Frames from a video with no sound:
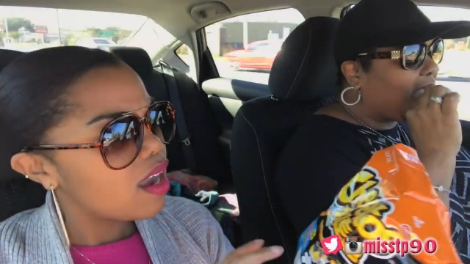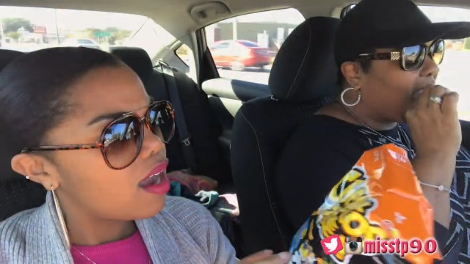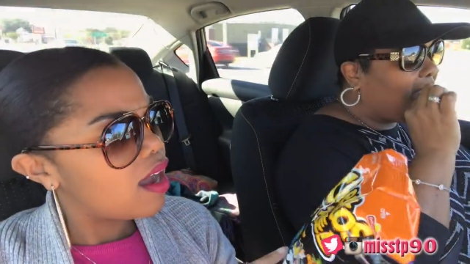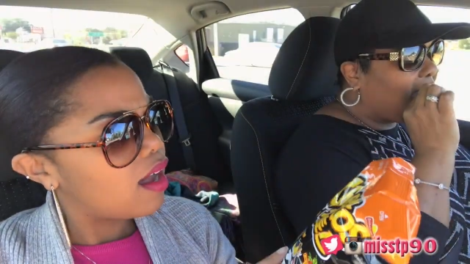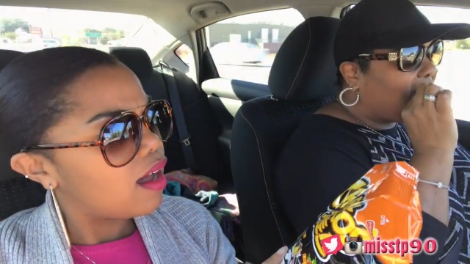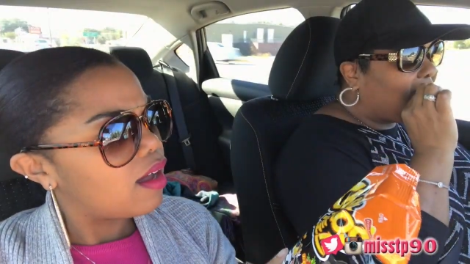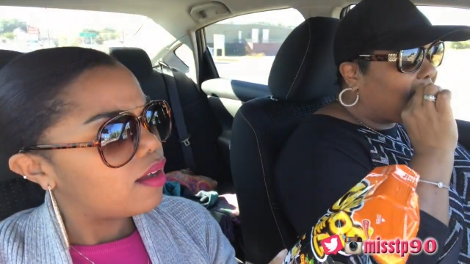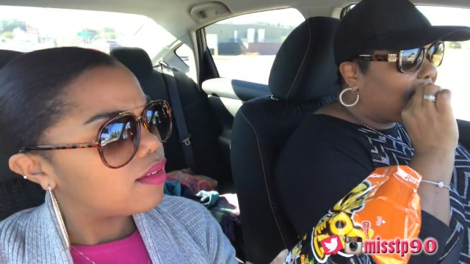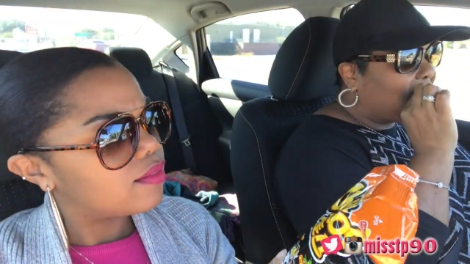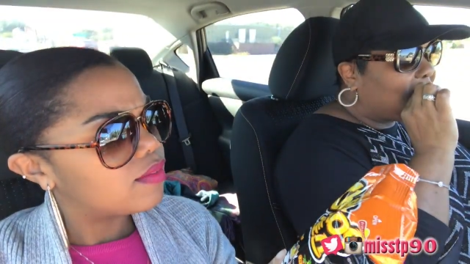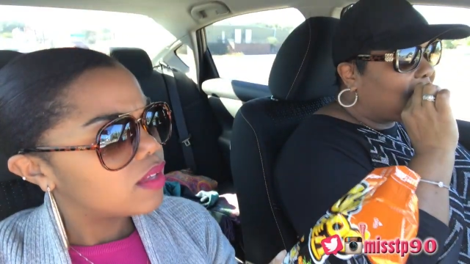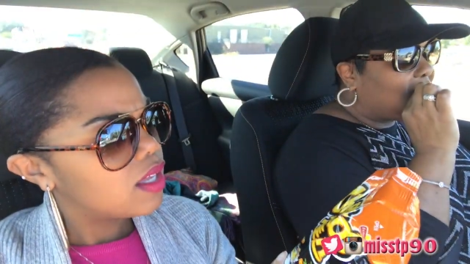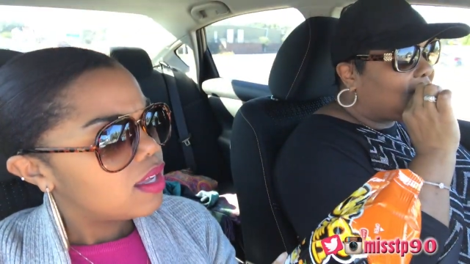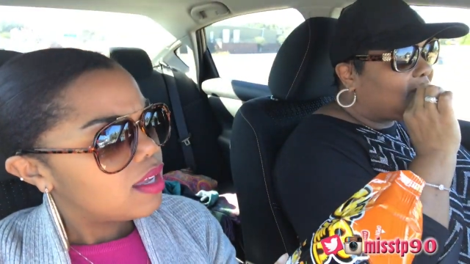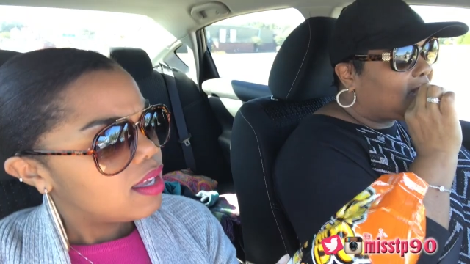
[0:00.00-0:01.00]
Speaker 1: of
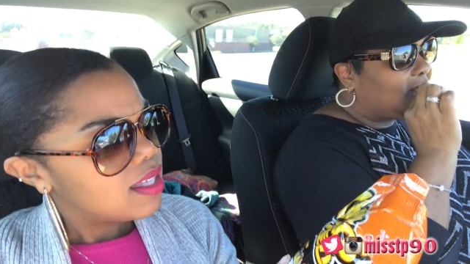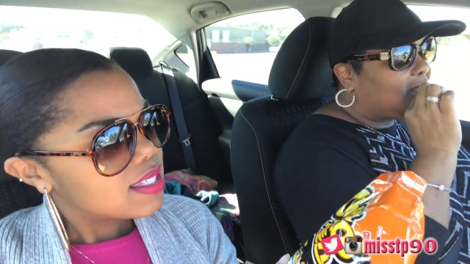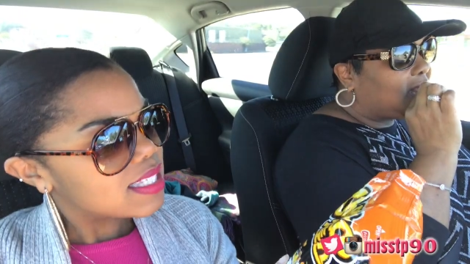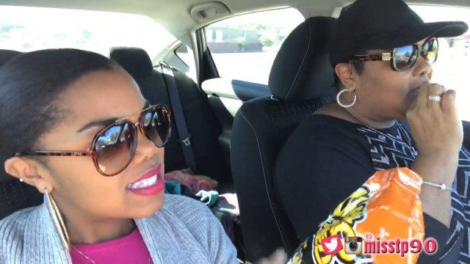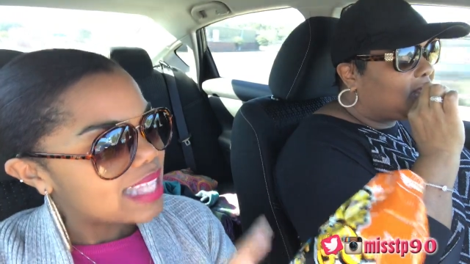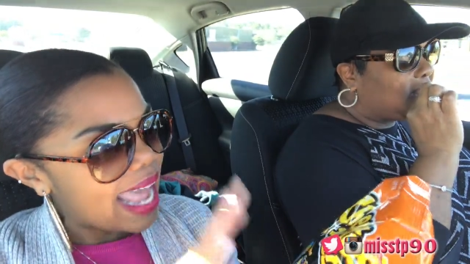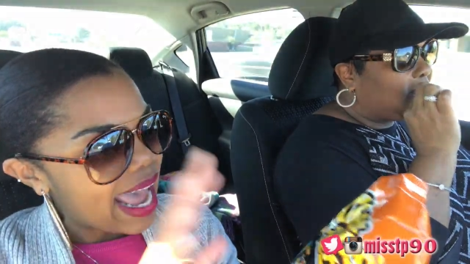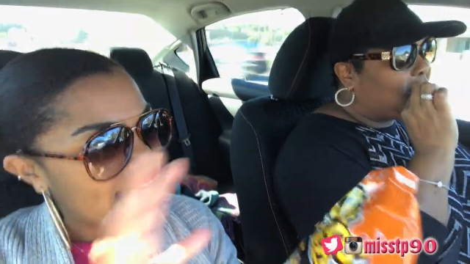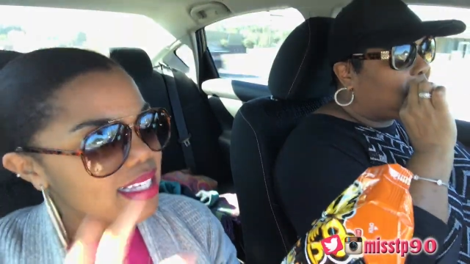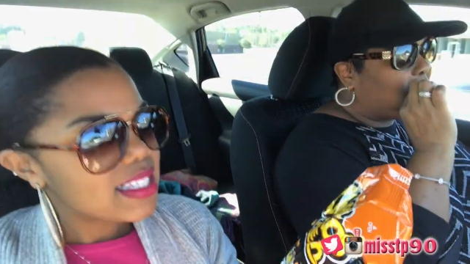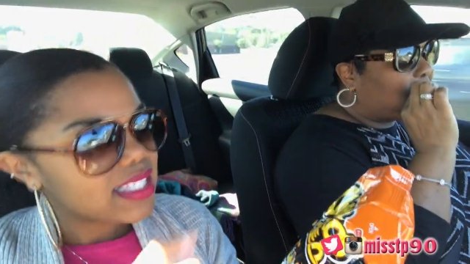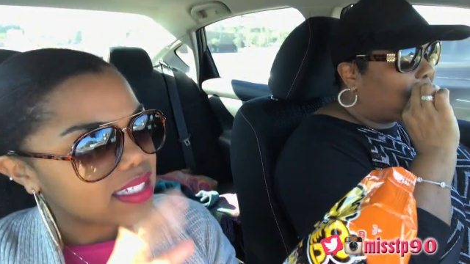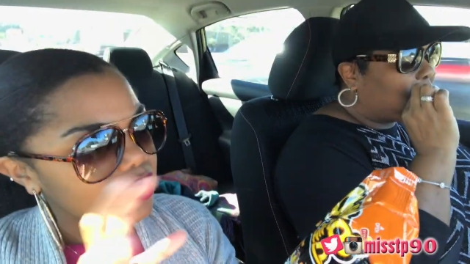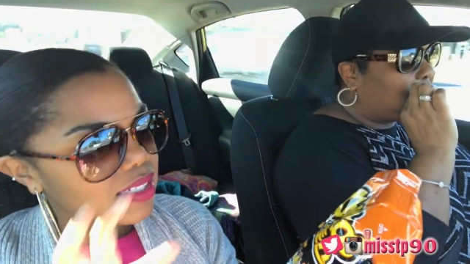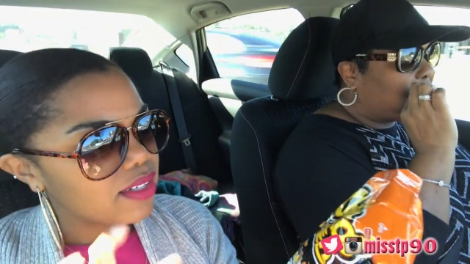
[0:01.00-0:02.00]
snacks
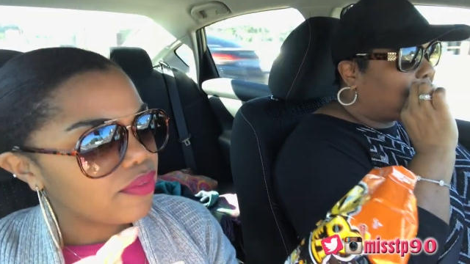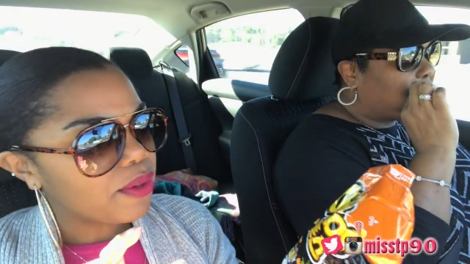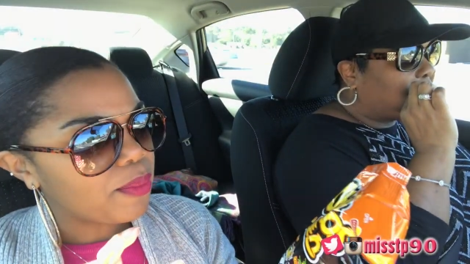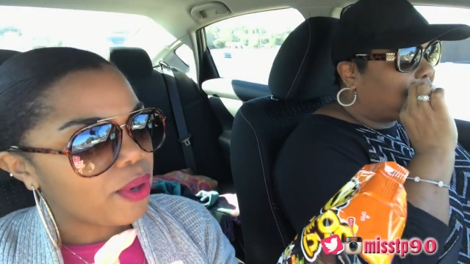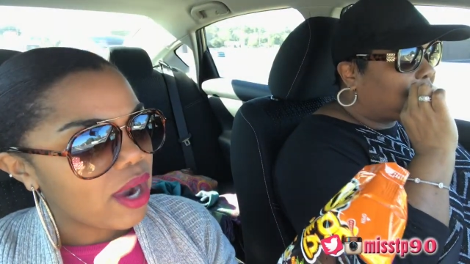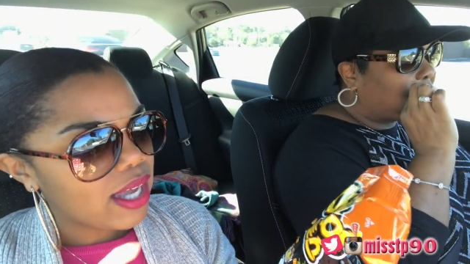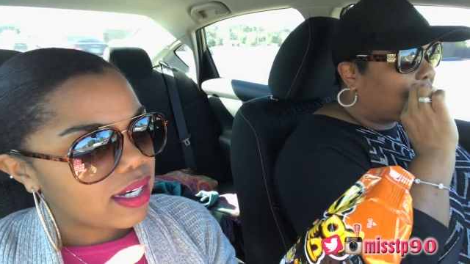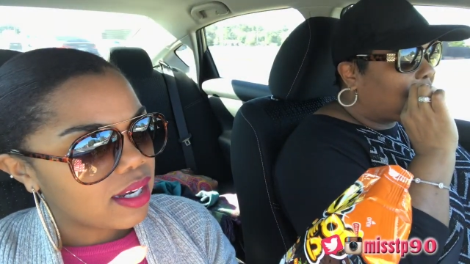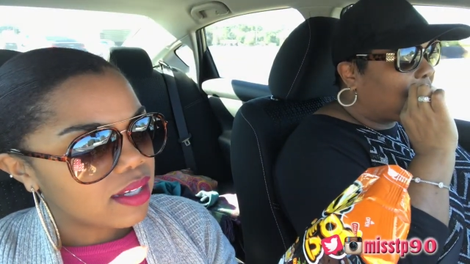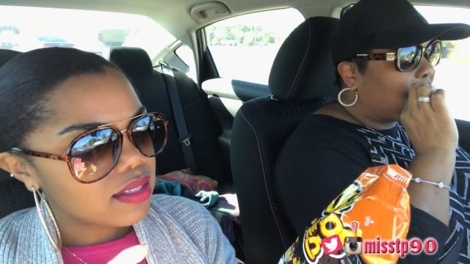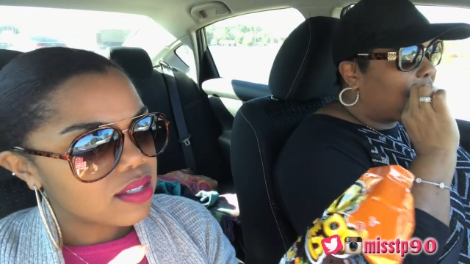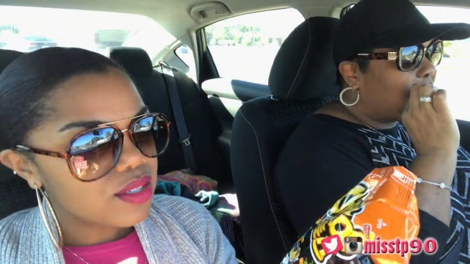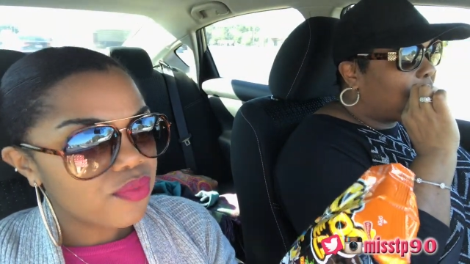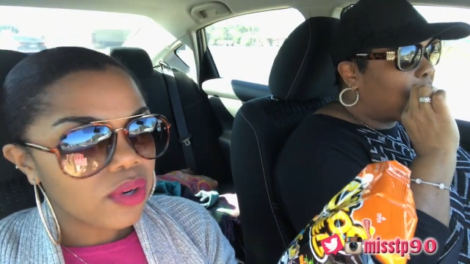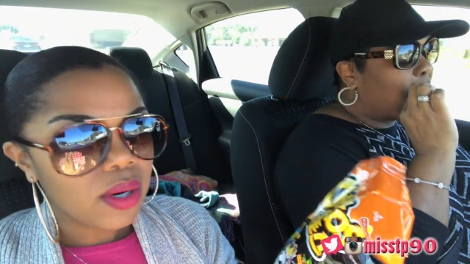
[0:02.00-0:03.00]
and different
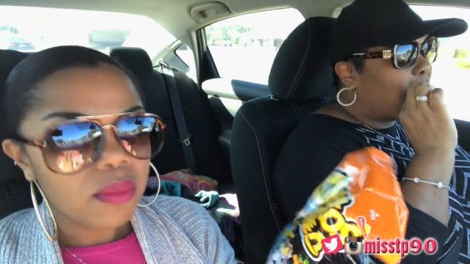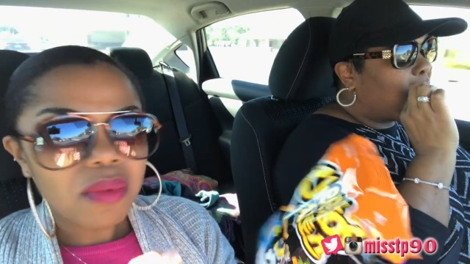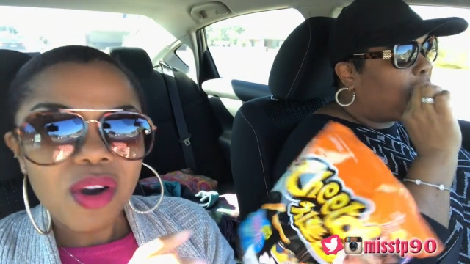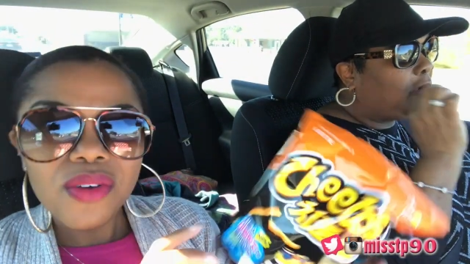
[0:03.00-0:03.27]
products from